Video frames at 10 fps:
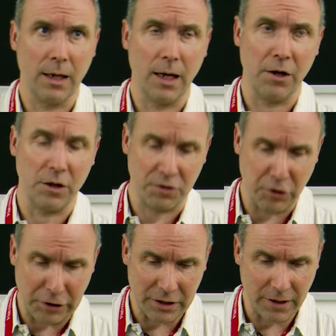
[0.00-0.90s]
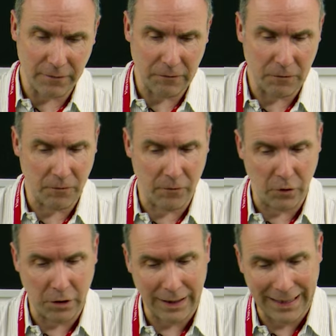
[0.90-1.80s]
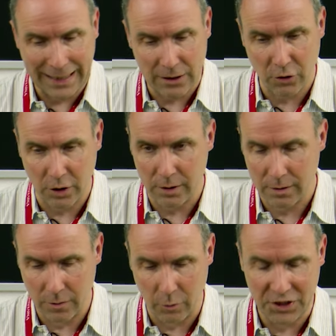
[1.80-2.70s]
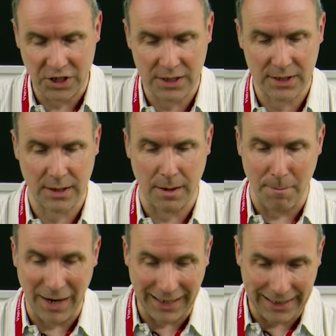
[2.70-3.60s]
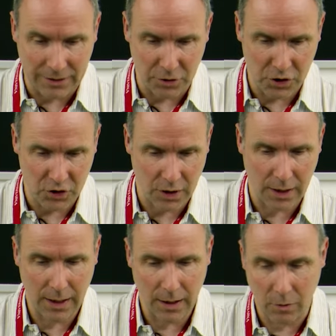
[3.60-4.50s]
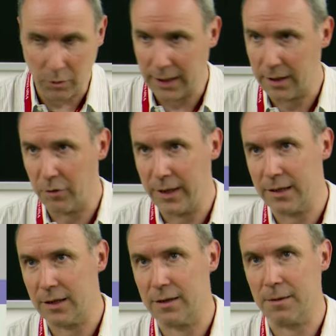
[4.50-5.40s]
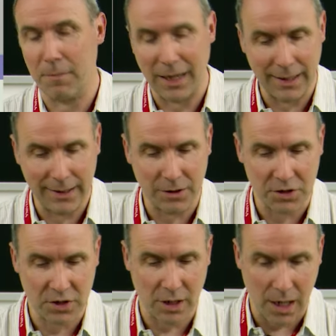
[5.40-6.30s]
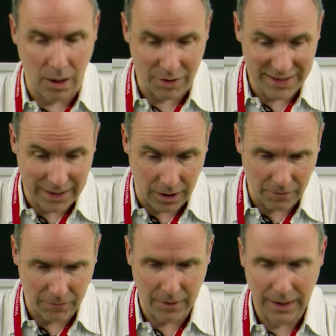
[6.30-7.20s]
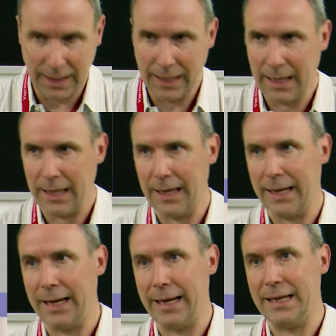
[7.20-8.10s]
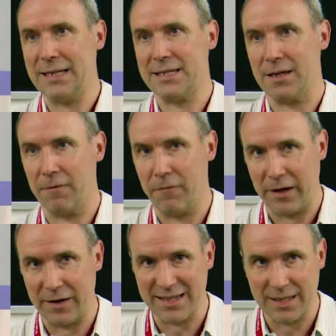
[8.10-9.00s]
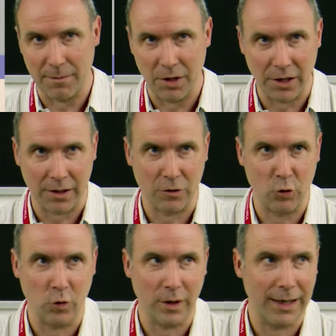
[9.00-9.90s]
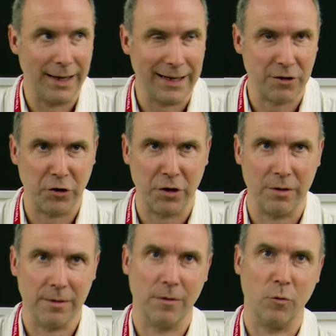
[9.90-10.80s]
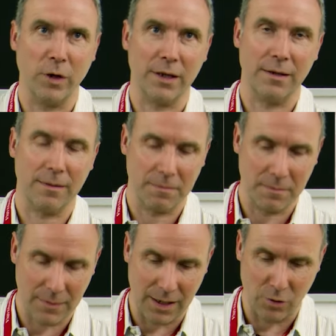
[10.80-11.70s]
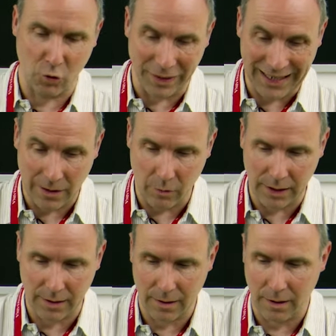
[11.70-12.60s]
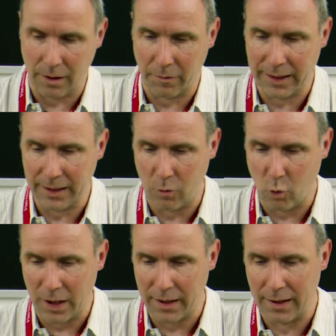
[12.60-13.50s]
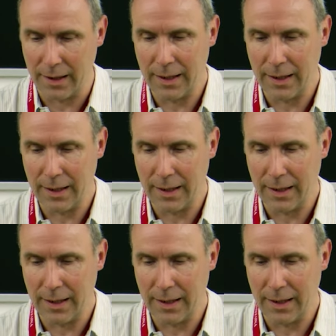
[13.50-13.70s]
an alternative for Electron, which is Miletus. We created Miletus ourselves. It is very similar to Electron, with, to begin with, already one